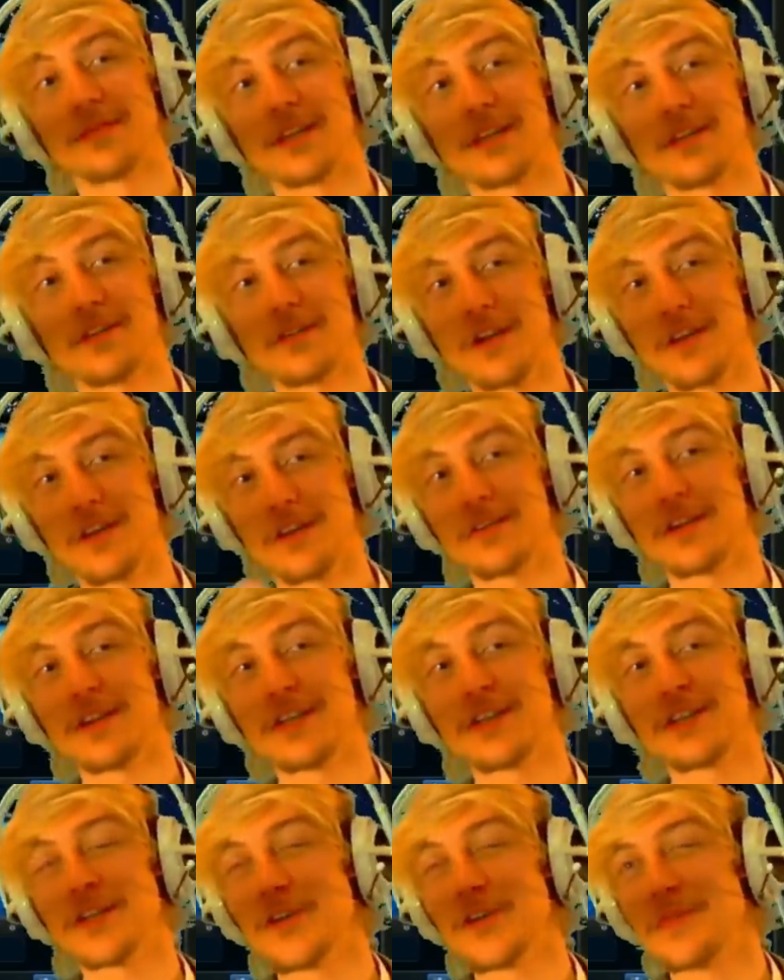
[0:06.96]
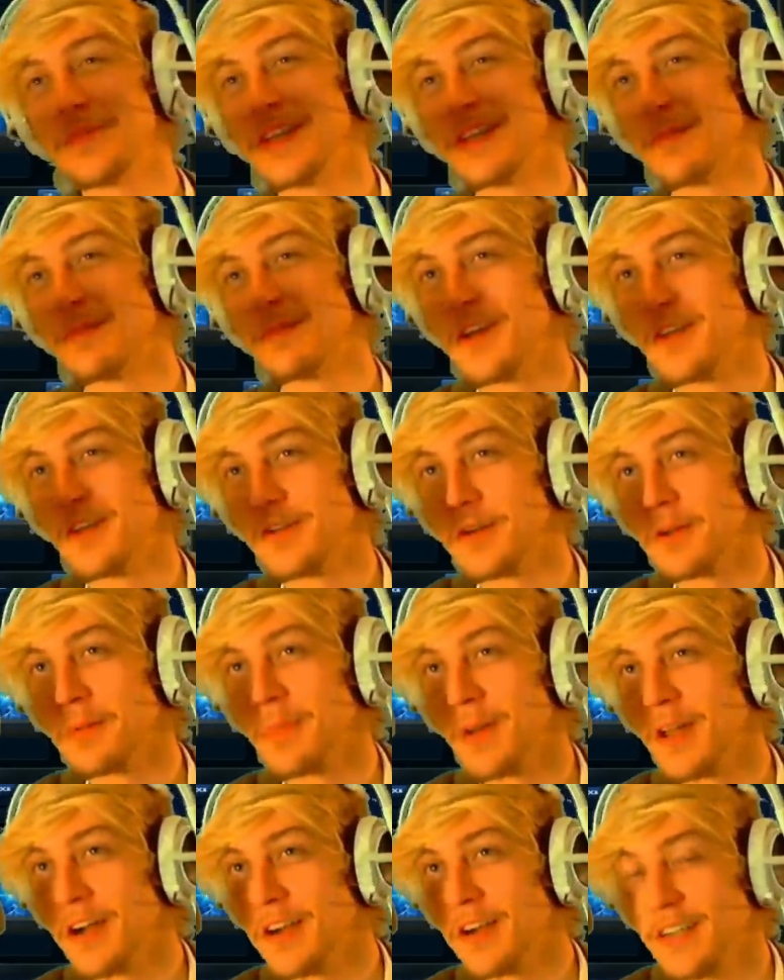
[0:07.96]
You can show me LeBlanc, your
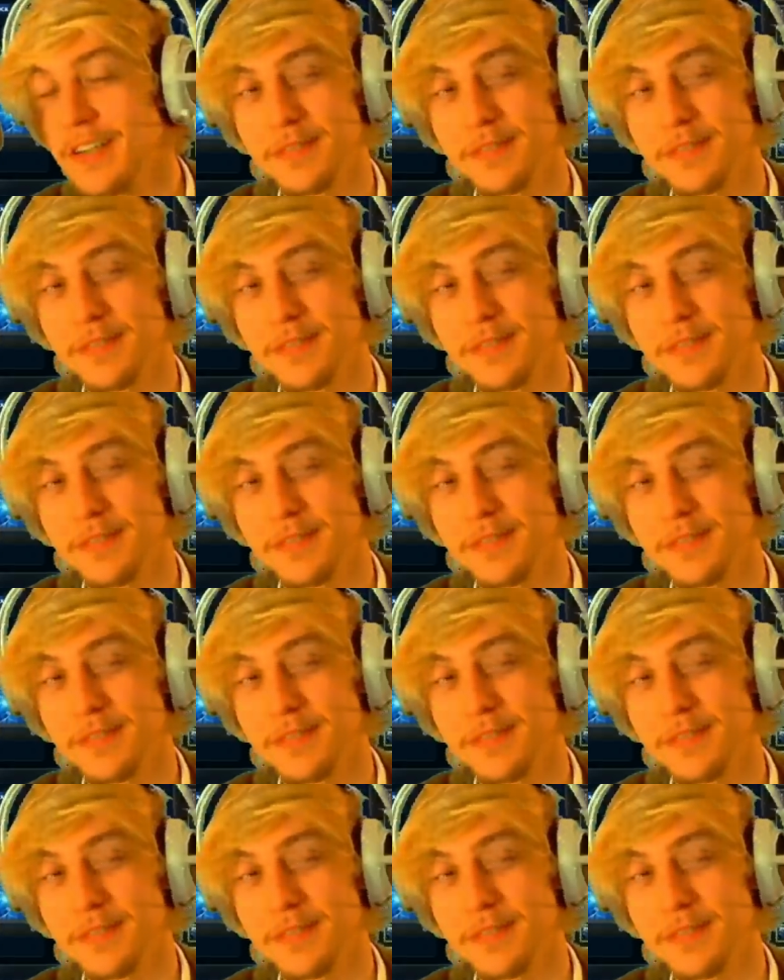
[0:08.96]
LeBlanc.